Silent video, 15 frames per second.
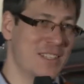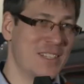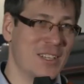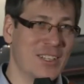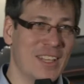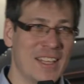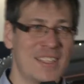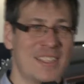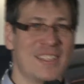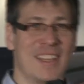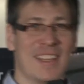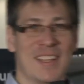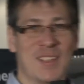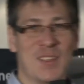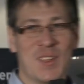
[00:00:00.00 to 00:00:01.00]
So that's
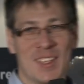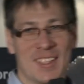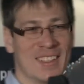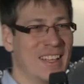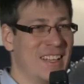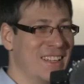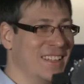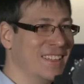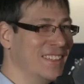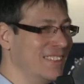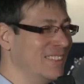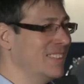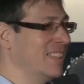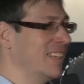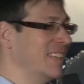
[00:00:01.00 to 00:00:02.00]
the
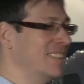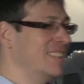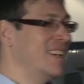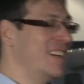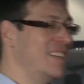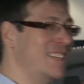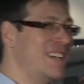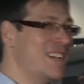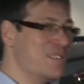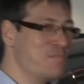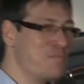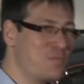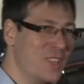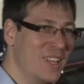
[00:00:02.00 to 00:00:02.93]
idea.